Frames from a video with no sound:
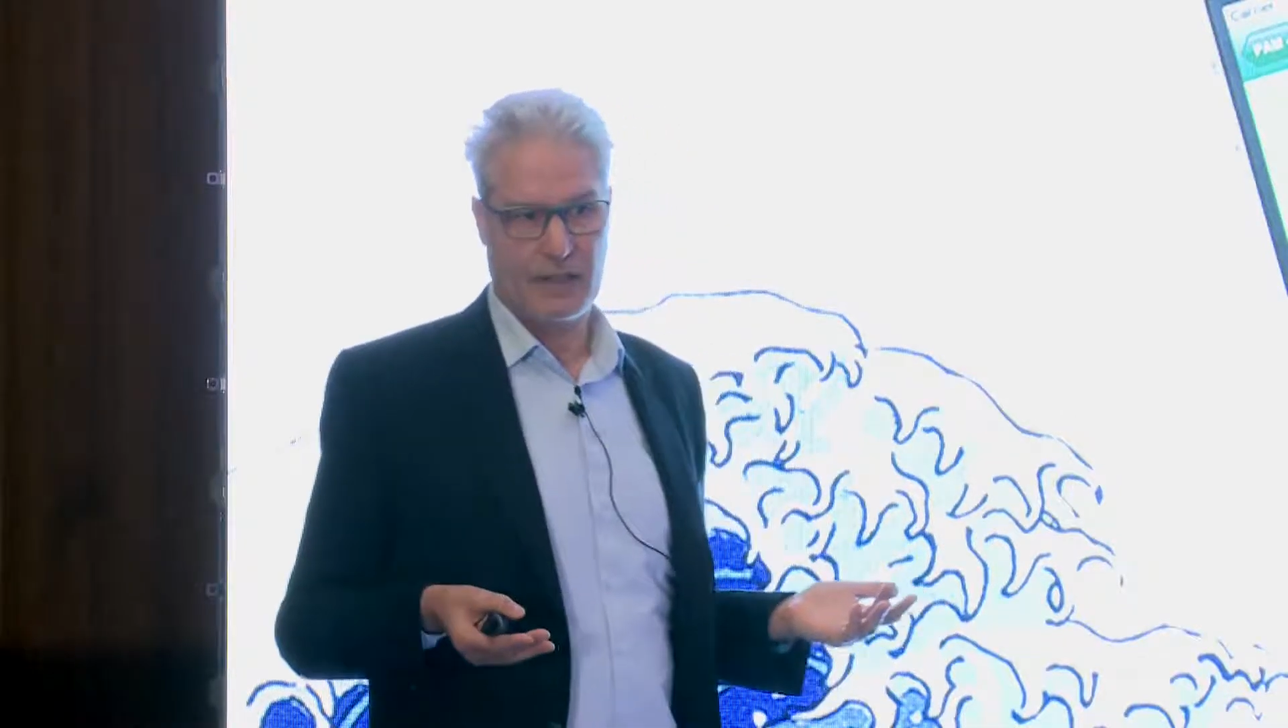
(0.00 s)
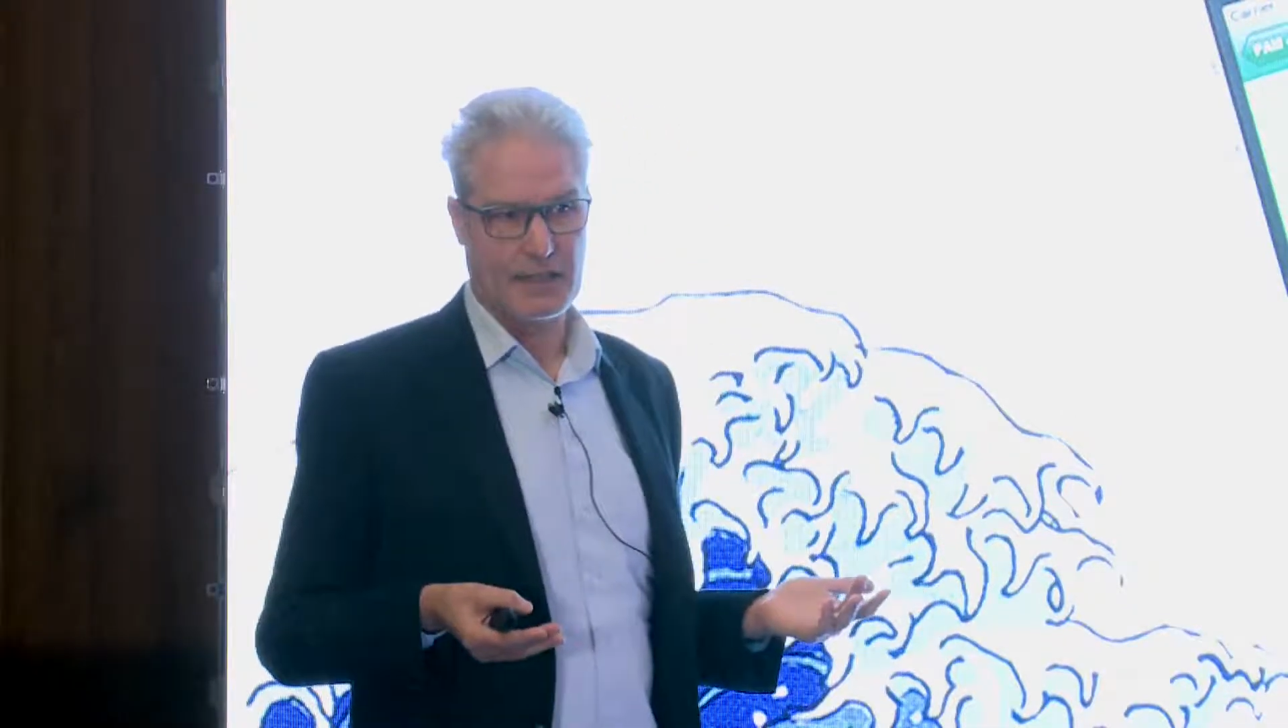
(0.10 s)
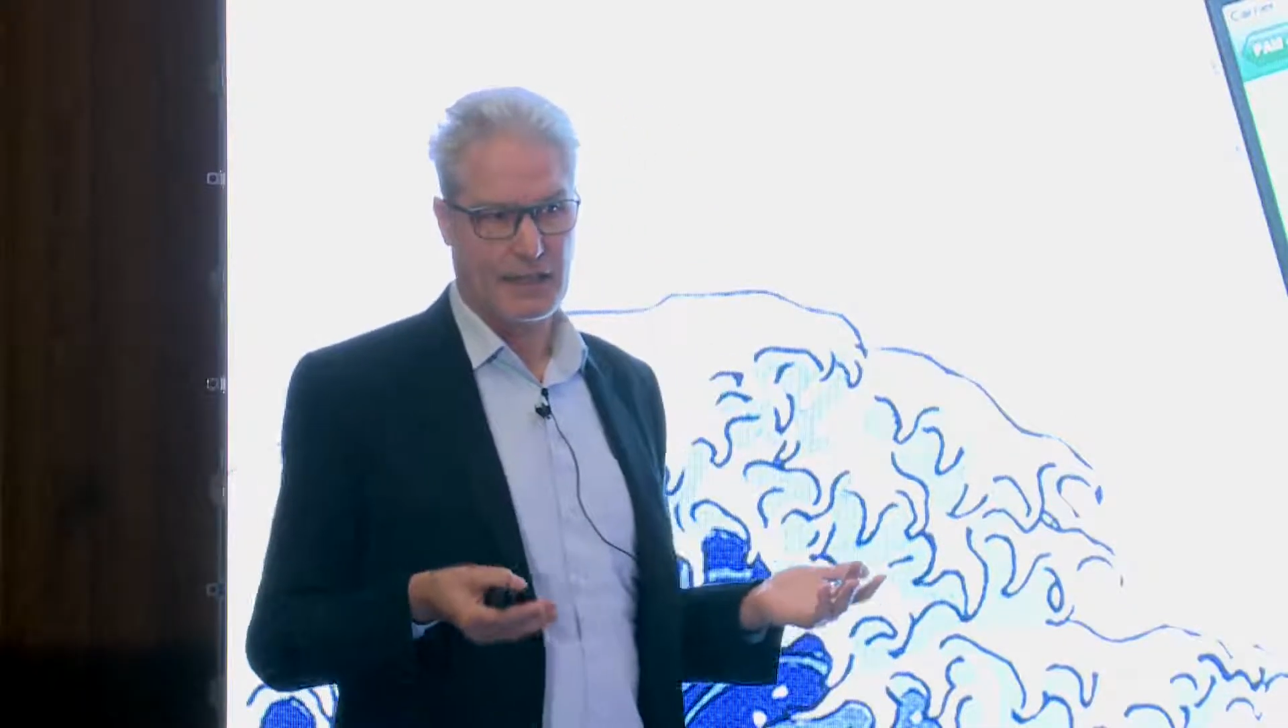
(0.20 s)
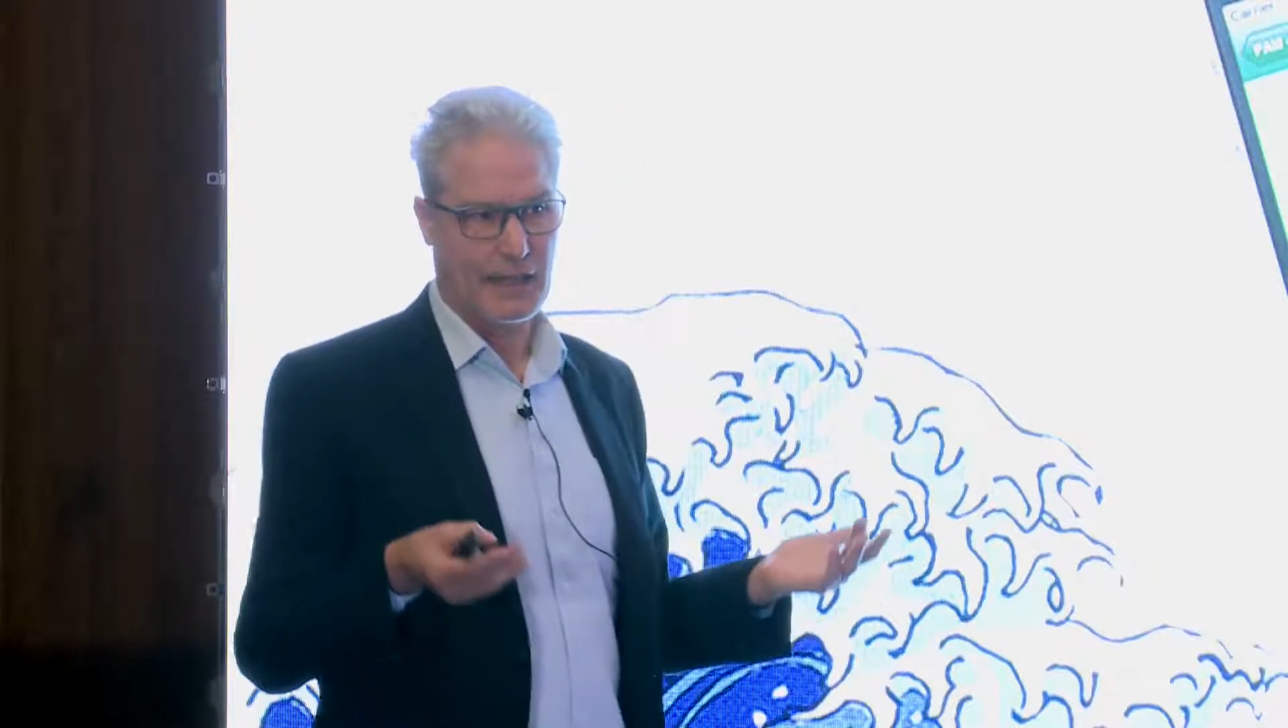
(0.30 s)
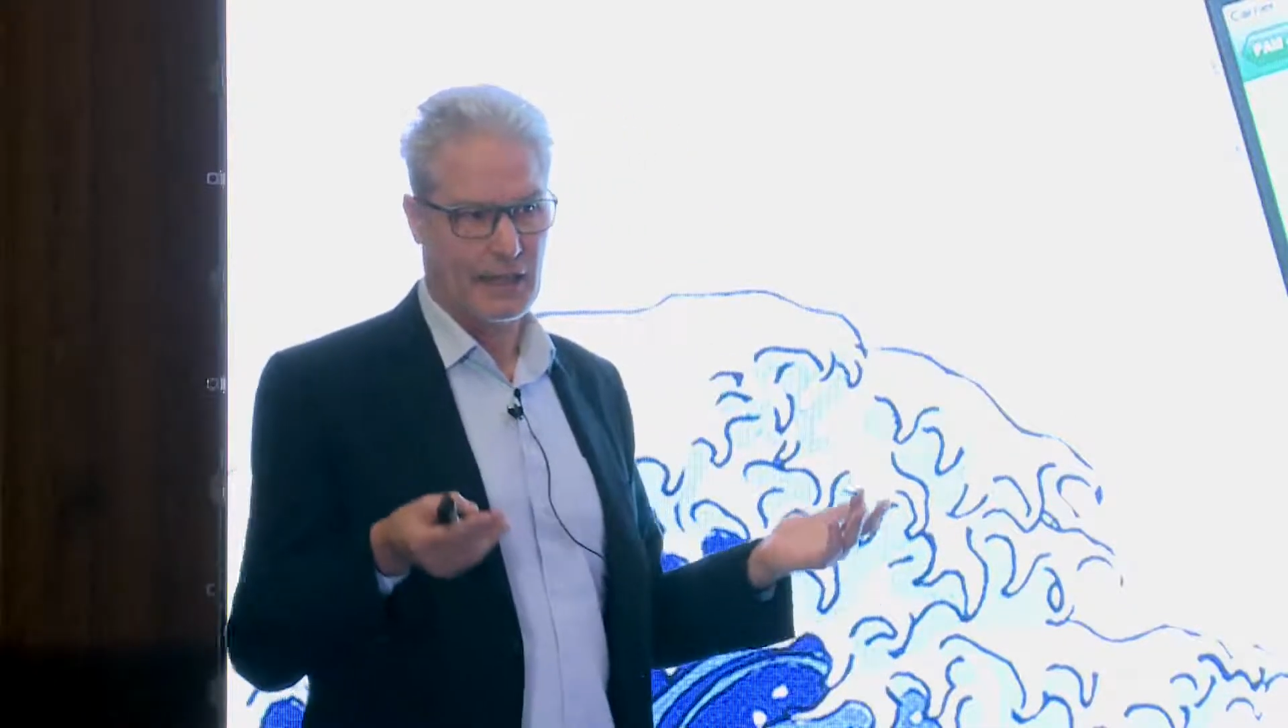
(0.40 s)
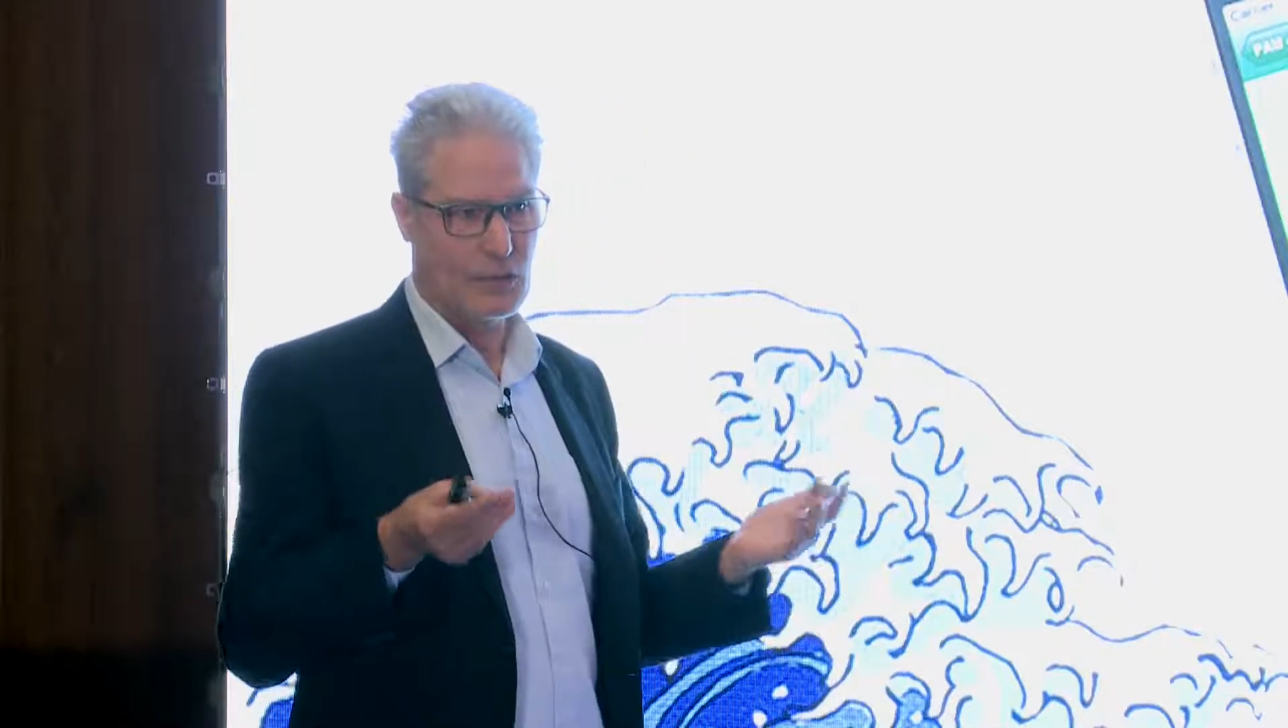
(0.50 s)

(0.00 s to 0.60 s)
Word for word: it and you can